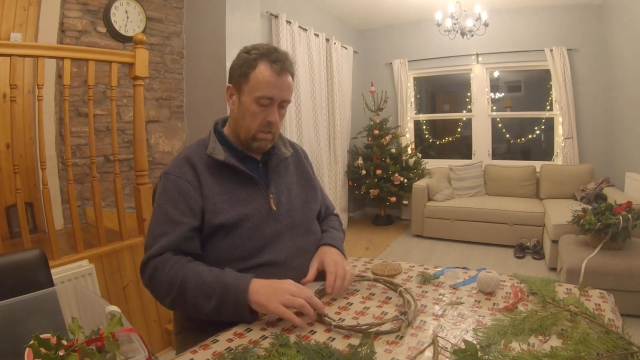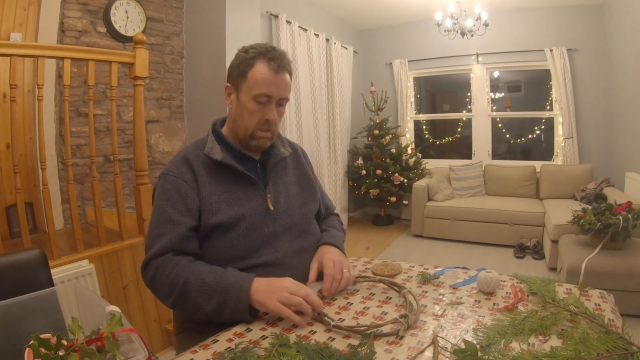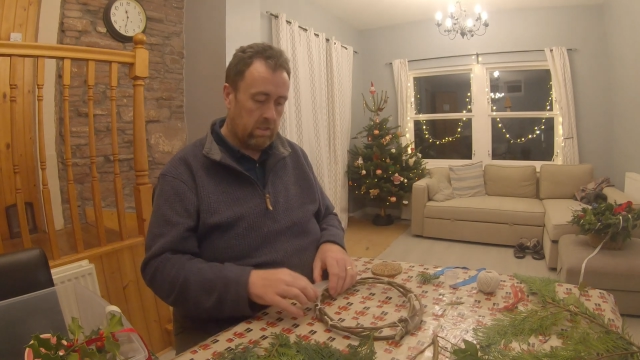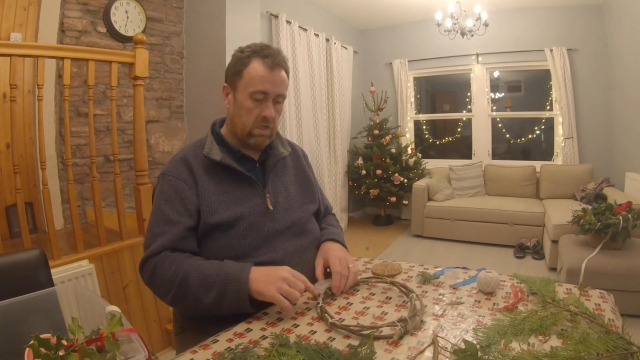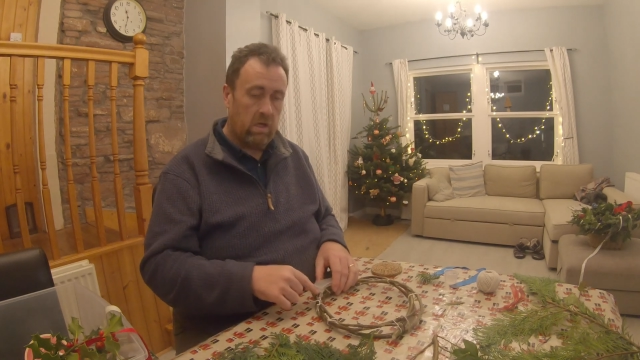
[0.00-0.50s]

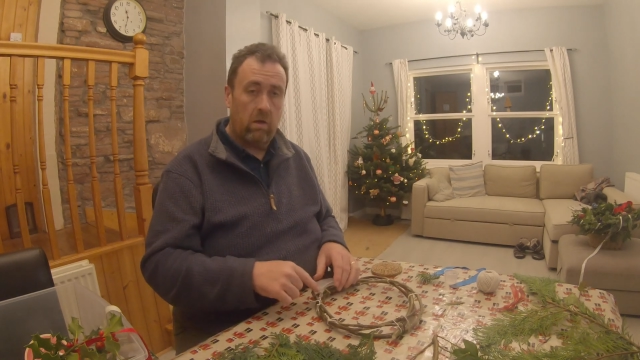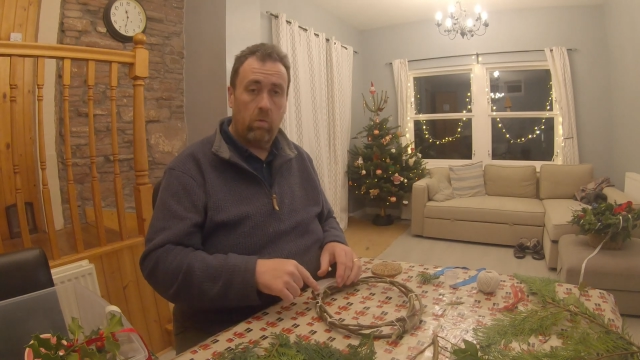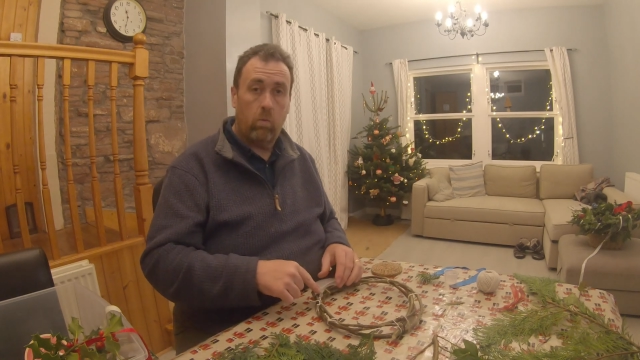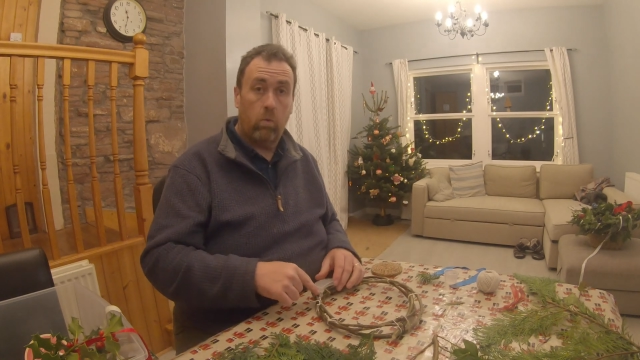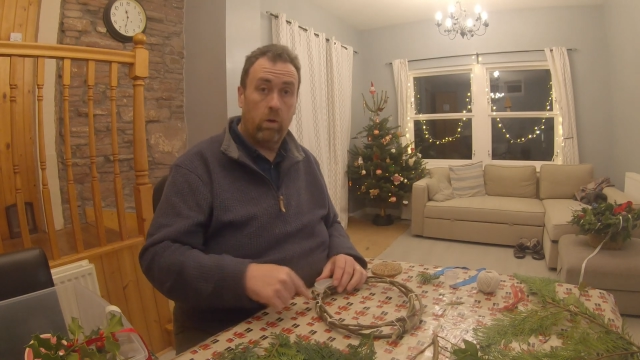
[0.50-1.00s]
is
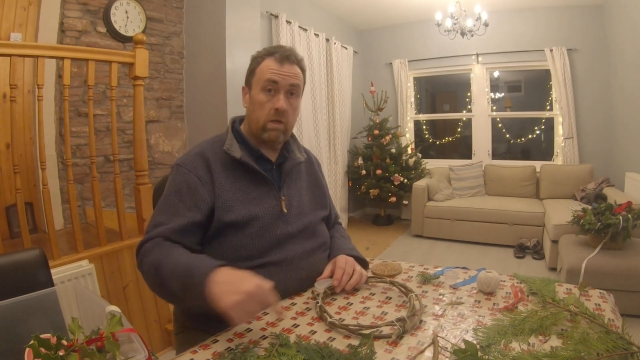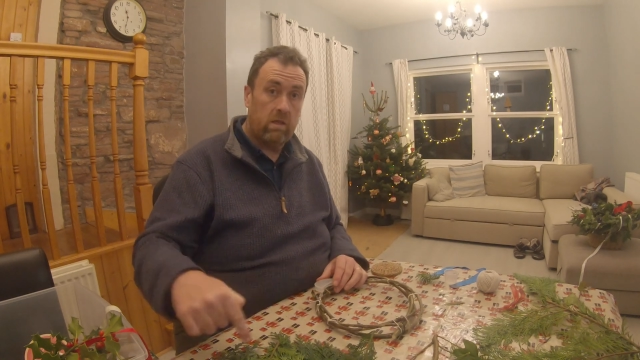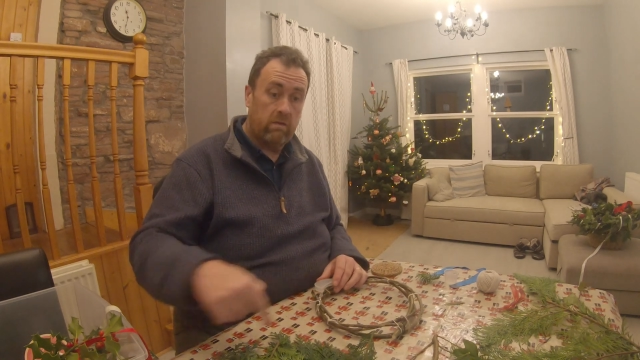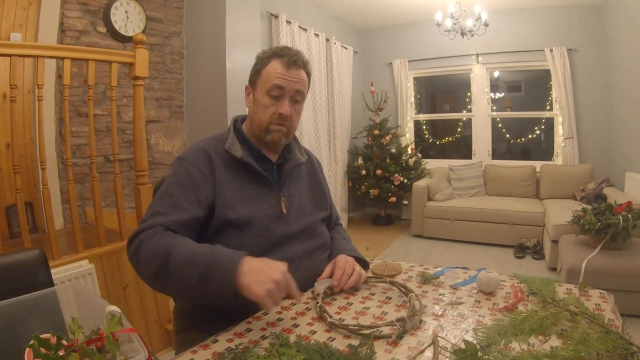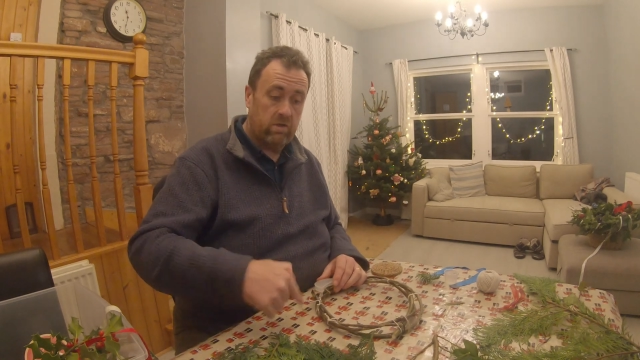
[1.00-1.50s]
start
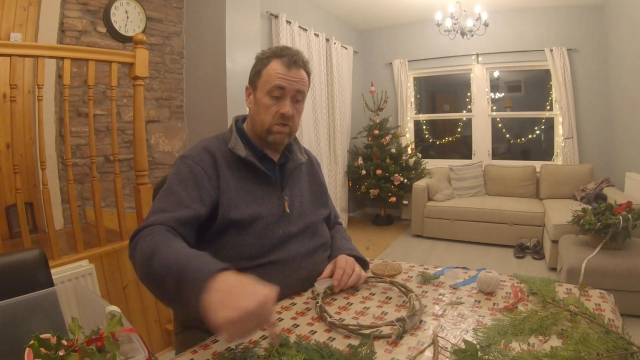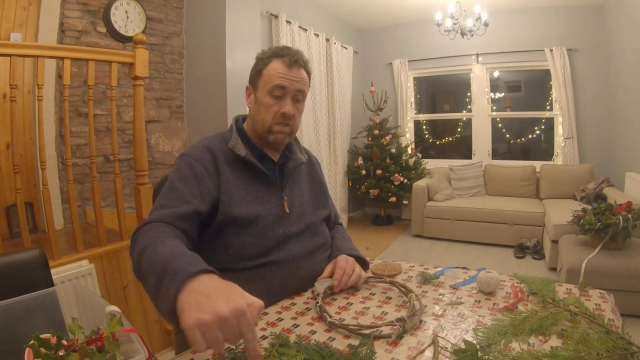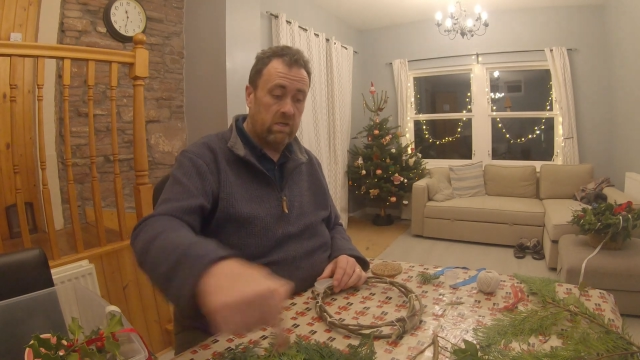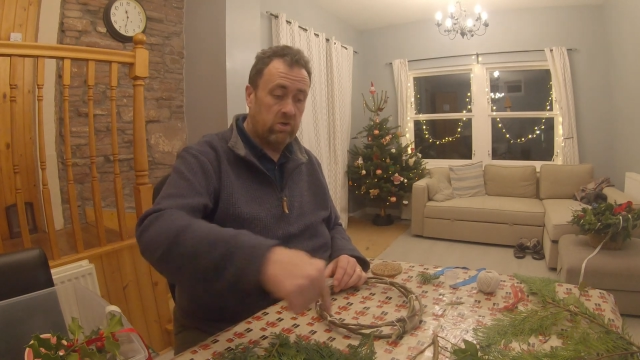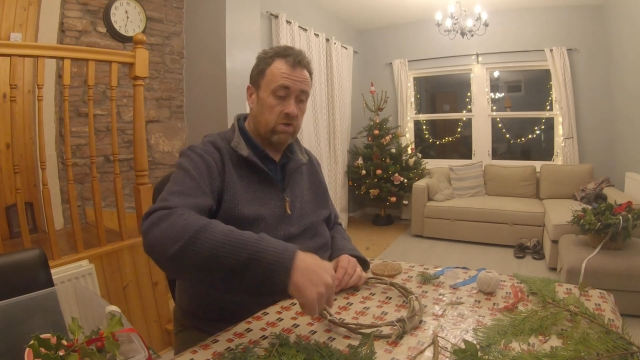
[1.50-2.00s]
working the
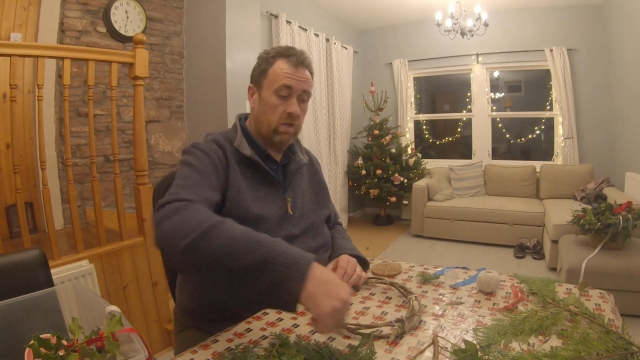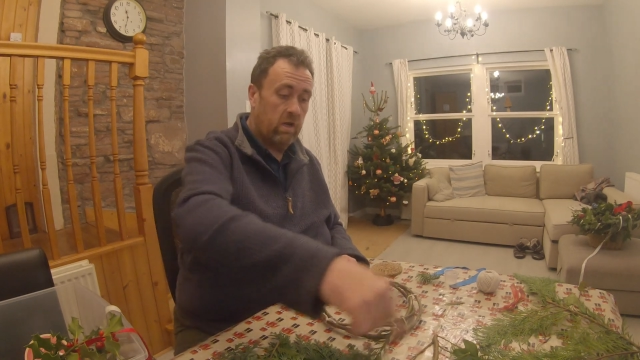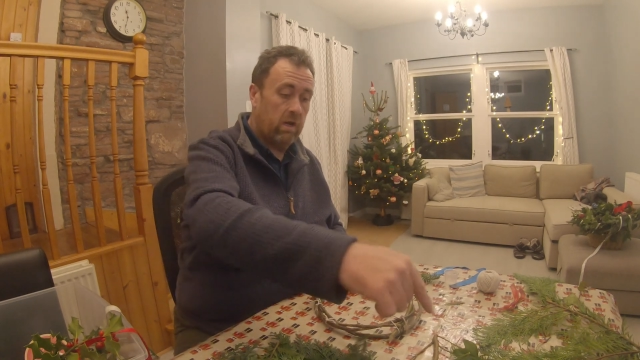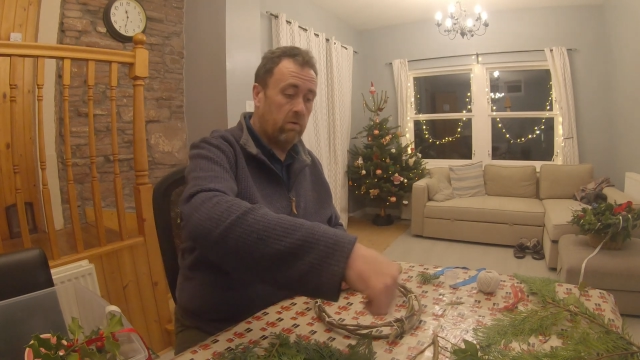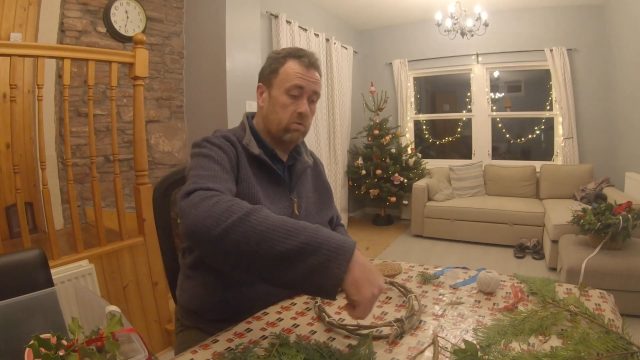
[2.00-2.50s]
vegetation
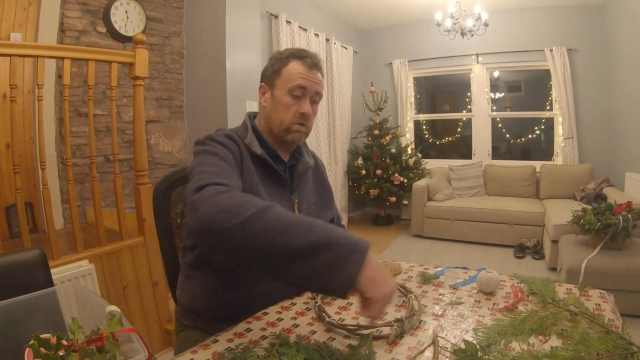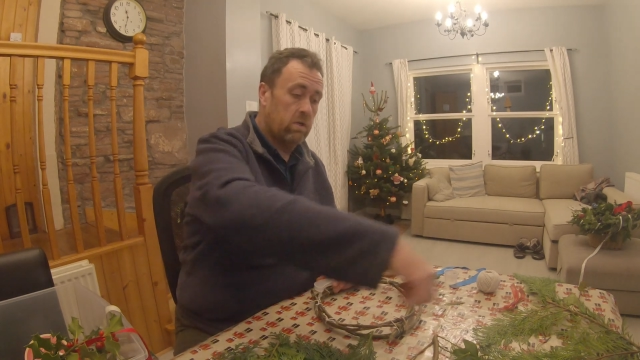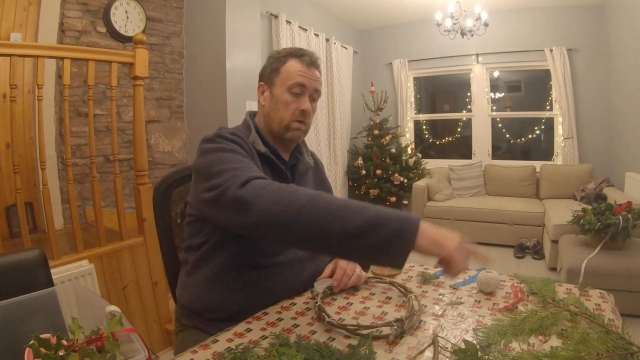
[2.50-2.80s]
out